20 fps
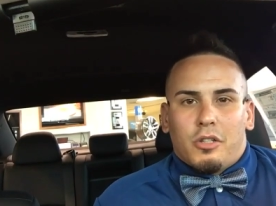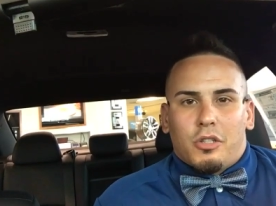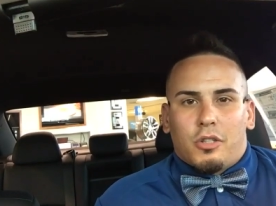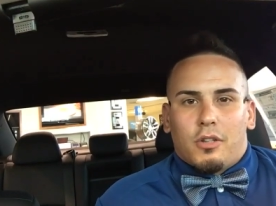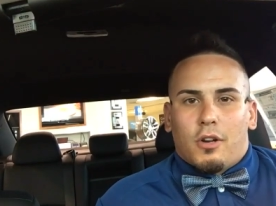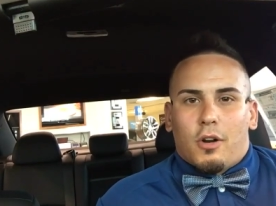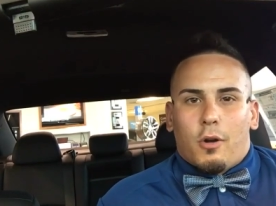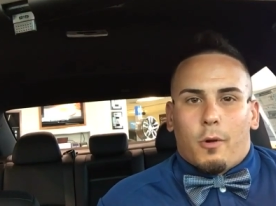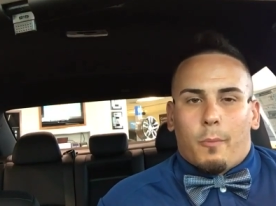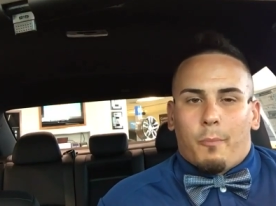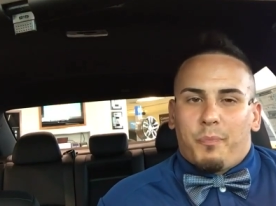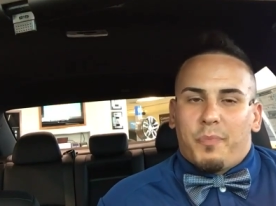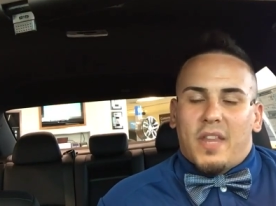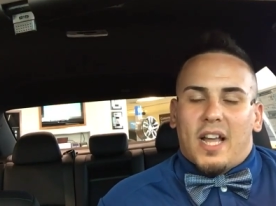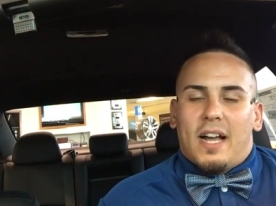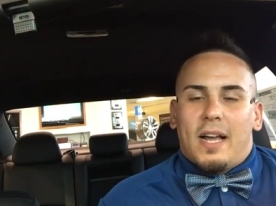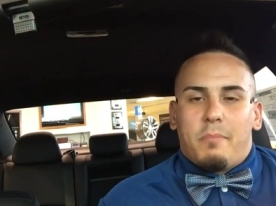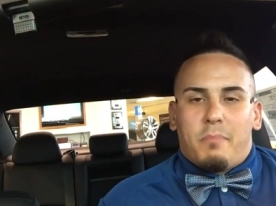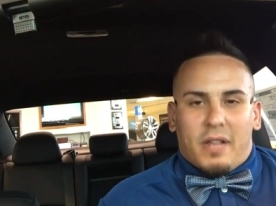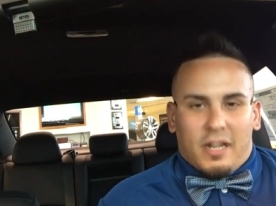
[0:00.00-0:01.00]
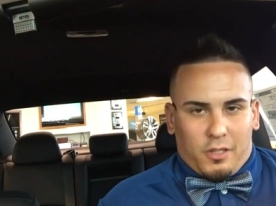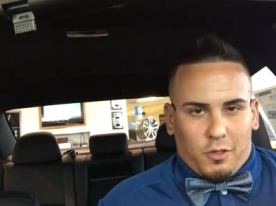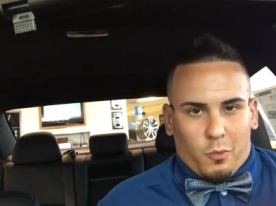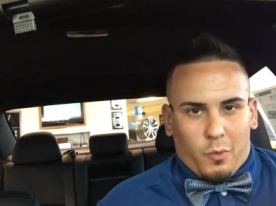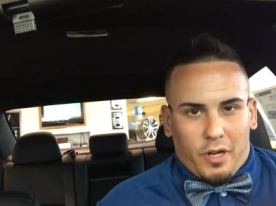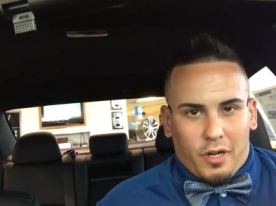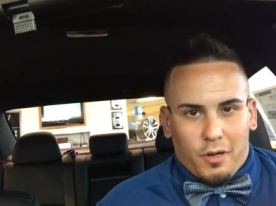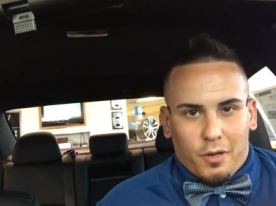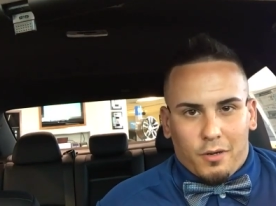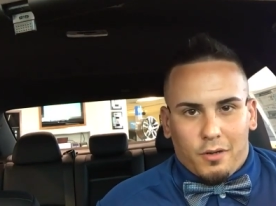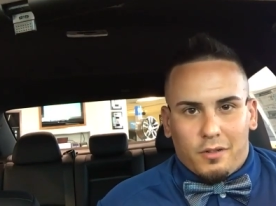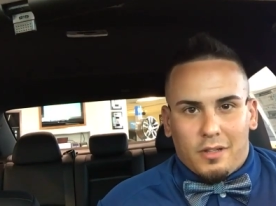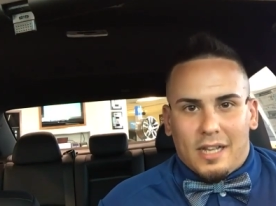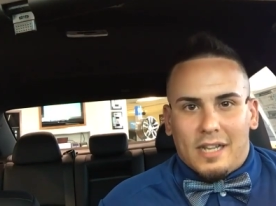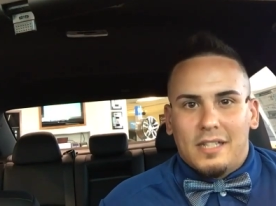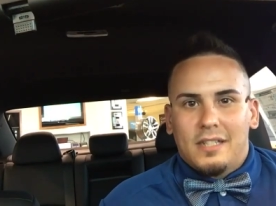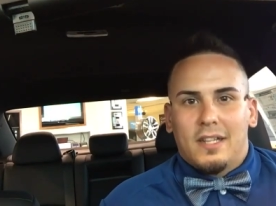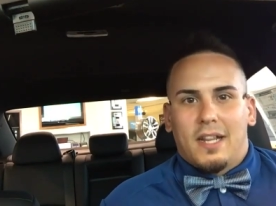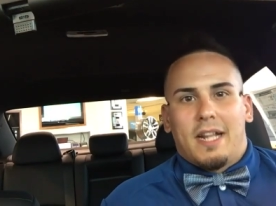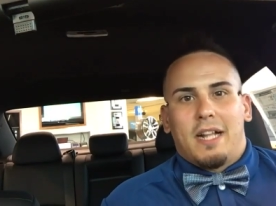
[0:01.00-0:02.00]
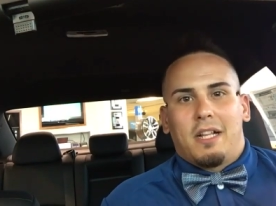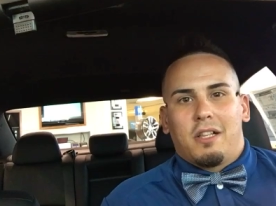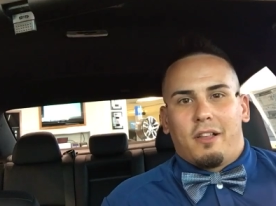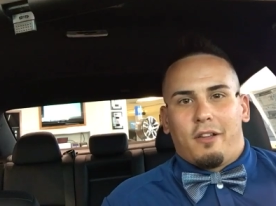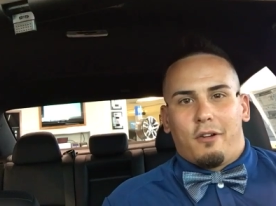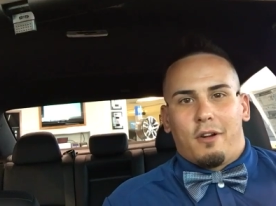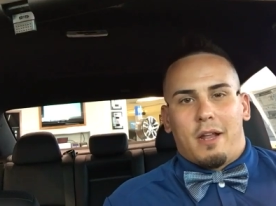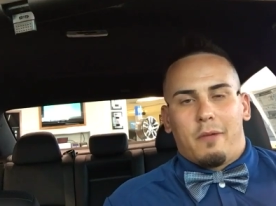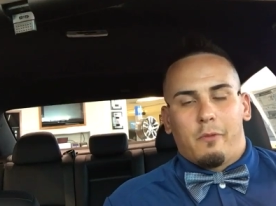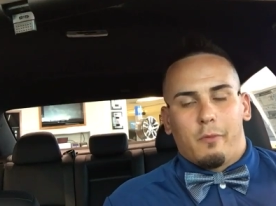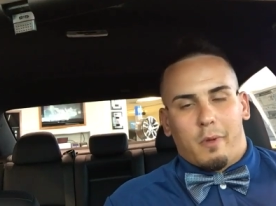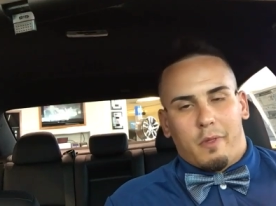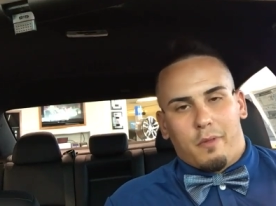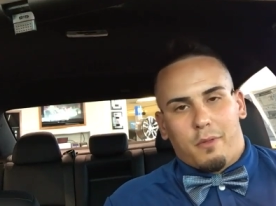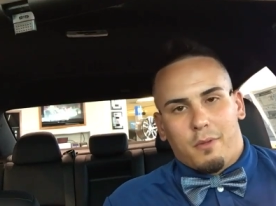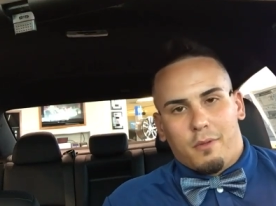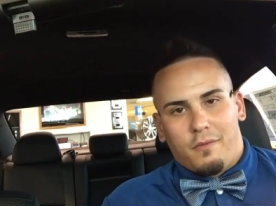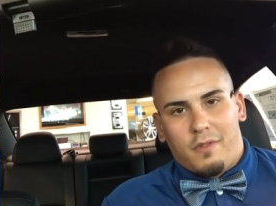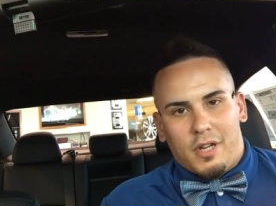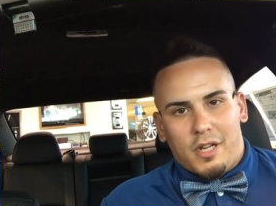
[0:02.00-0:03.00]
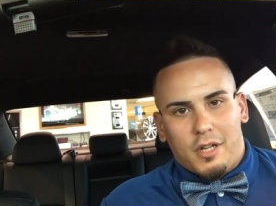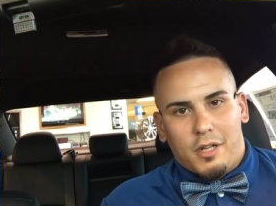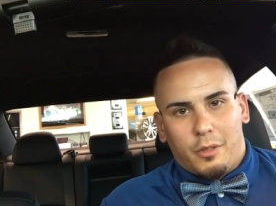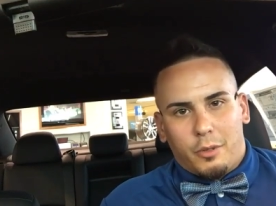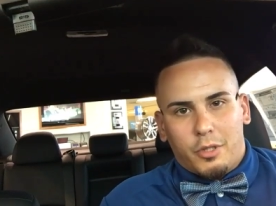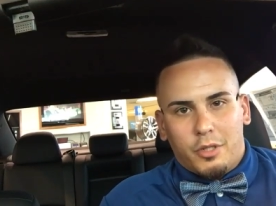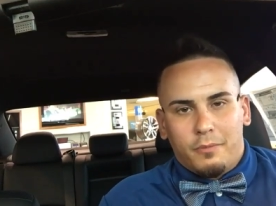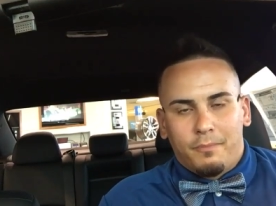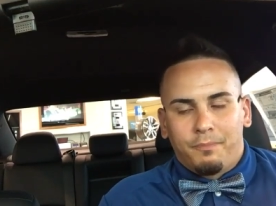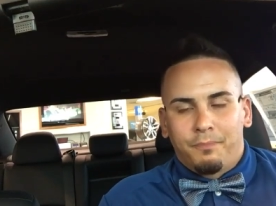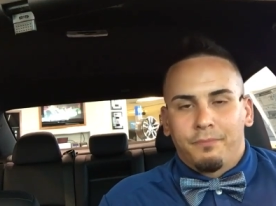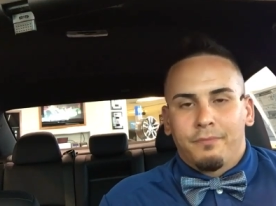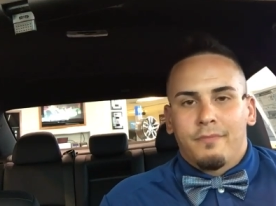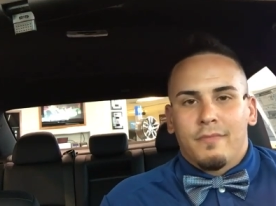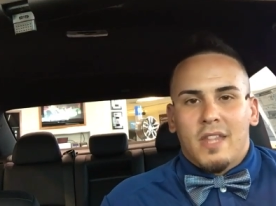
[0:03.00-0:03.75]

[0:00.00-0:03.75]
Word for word: So I picked a winner last night, Claire and I, we went through the videos